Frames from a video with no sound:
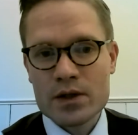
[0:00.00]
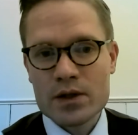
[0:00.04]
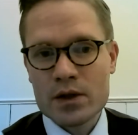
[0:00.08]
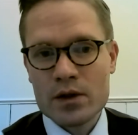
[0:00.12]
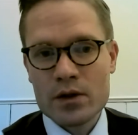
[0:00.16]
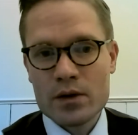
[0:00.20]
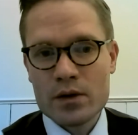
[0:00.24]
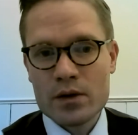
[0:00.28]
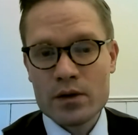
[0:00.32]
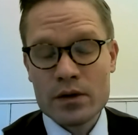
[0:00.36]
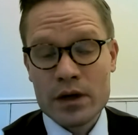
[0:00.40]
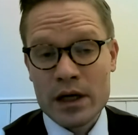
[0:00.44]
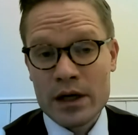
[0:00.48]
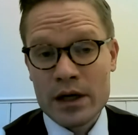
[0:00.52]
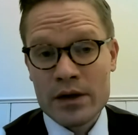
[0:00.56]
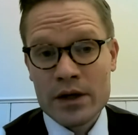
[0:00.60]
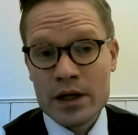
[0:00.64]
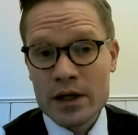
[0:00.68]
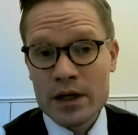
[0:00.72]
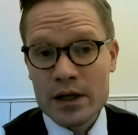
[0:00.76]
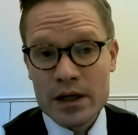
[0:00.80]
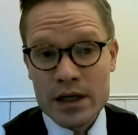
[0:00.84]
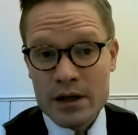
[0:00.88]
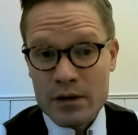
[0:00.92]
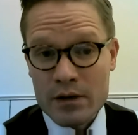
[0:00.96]
So I
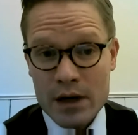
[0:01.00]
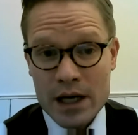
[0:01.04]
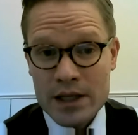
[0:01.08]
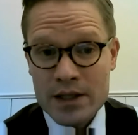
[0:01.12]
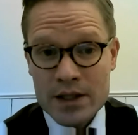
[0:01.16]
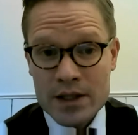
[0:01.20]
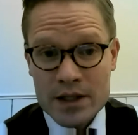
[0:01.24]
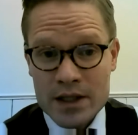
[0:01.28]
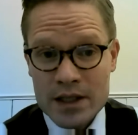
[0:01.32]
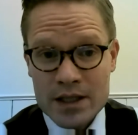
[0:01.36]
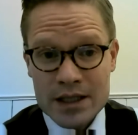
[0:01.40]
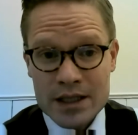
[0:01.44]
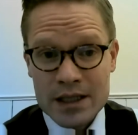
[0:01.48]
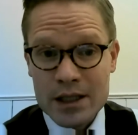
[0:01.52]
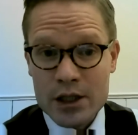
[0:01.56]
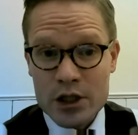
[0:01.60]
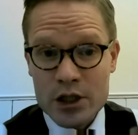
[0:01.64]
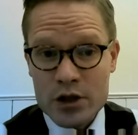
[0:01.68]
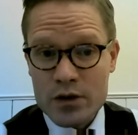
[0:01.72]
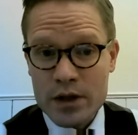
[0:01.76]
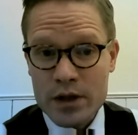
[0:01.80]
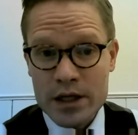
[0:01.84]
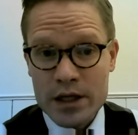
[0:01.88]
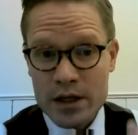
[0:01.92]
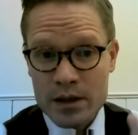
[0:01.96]
think the crisis has
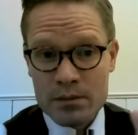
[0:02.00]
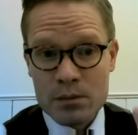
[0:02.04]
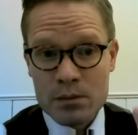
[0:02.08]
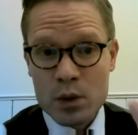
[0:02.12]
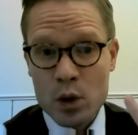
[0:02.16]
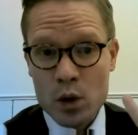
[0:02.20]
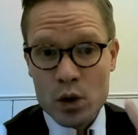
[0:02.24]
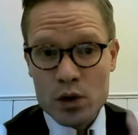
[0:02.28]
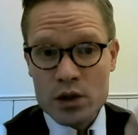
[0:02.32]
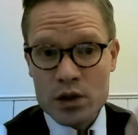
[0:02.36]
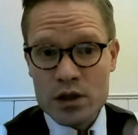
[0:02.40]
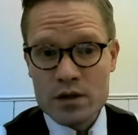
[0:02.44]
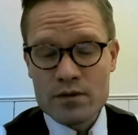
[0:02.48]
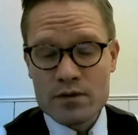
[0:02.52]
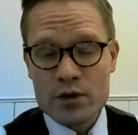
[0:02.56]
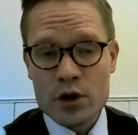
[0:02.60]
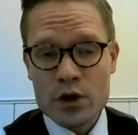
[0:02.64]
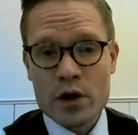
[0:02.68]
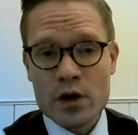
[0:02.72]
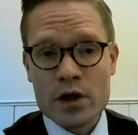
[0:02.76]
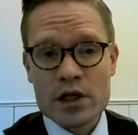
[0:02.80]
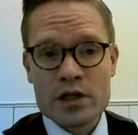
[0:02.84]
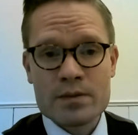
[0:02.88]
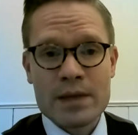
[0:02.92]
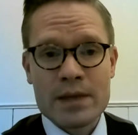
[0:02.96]
illustrated the importance of
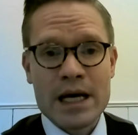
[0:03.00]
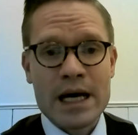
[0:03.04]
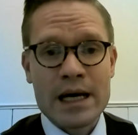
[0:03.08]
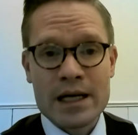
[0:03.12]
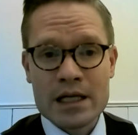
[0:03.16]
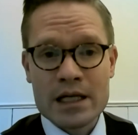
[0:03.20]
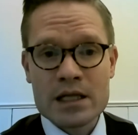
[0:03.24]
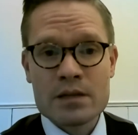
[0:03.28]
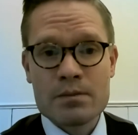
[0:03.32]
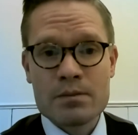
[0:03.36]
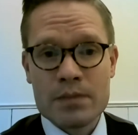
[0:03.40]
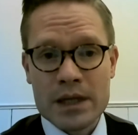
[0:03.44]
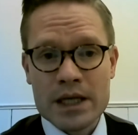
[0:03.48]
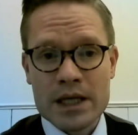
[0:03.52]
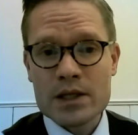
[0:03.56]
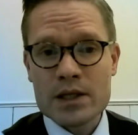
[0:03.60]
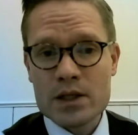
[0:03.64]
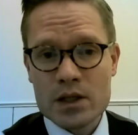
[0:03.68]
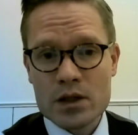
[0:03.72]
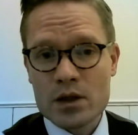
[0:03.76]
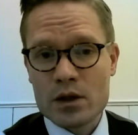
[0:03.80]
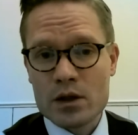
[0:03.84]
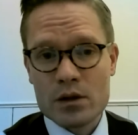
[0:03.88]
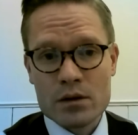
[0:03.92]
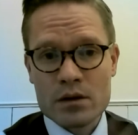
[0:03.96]
journalism at
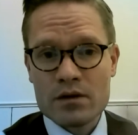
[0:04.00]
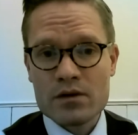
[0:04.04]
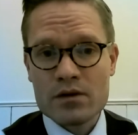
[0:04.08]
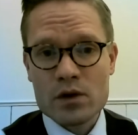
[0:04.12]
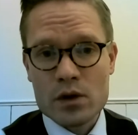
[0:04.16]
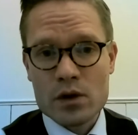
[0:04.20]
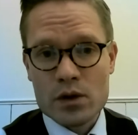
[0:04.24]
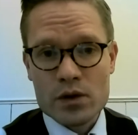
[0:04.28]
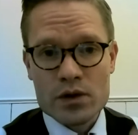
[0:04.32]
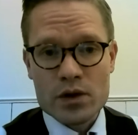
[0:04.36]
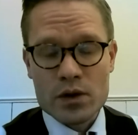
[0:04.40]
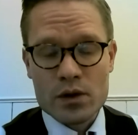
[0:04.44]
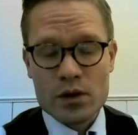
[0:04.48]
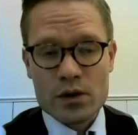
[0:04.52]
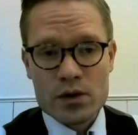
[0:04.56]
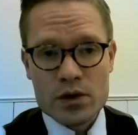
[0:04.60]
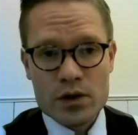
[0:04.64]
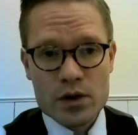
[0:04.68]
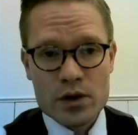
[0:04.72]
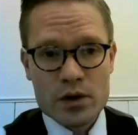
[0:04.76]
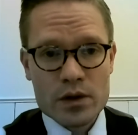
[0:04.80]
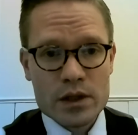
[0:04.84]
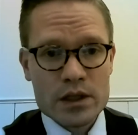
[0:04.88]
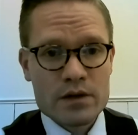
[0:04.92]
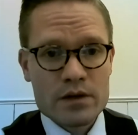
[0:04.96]
best, though, of course,
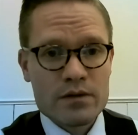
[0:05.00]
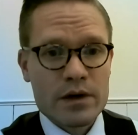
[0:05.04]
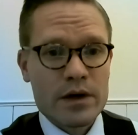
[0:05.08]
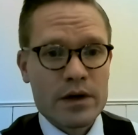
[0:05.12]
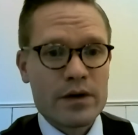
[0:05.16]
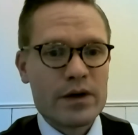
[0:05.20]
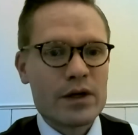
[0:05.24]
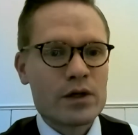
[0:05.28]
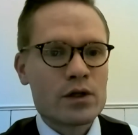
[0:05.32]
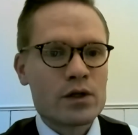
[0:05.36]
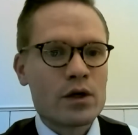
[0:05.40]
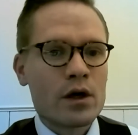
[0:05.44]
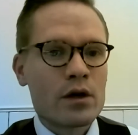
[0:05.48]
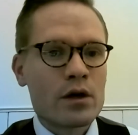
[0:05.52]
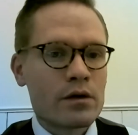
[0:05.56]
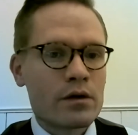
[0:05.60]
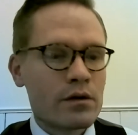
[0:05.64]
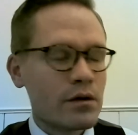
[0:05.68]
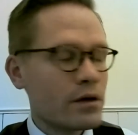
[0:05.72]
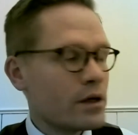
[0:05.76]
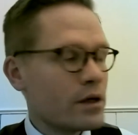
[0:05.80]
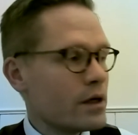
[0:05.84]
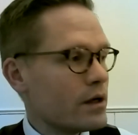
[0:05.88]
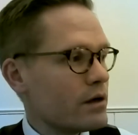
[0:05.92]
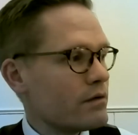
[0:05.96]
also its various
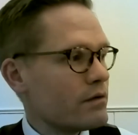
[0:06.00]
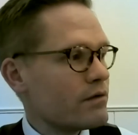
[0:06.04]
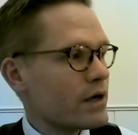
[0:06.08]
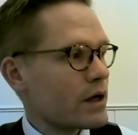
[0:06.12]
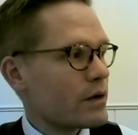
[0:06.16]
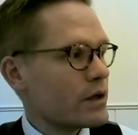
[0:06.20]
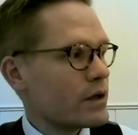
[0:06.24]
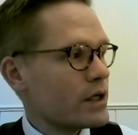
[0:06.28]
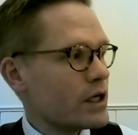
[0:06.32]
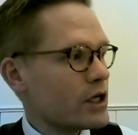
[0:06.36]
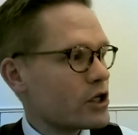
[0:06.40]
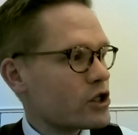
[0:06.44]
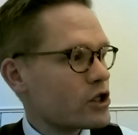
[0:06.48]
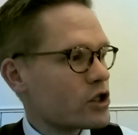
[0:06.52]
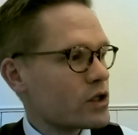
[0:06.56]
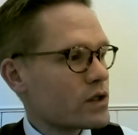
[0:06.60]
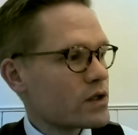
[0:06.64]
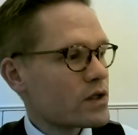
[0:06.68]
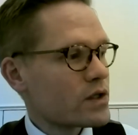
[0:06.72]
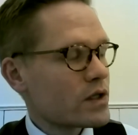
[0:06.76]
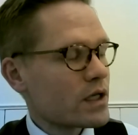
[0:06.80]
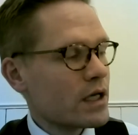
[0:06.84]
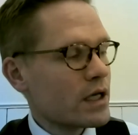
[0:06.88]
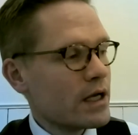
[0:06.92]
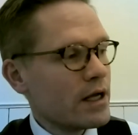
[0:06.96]
other
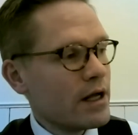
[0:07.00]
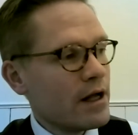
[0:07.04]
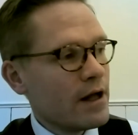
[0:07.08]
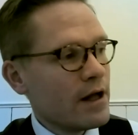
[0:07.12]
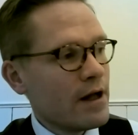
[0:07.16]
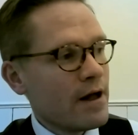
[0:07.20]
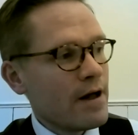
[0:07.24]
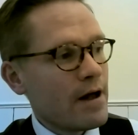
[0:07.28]
variations.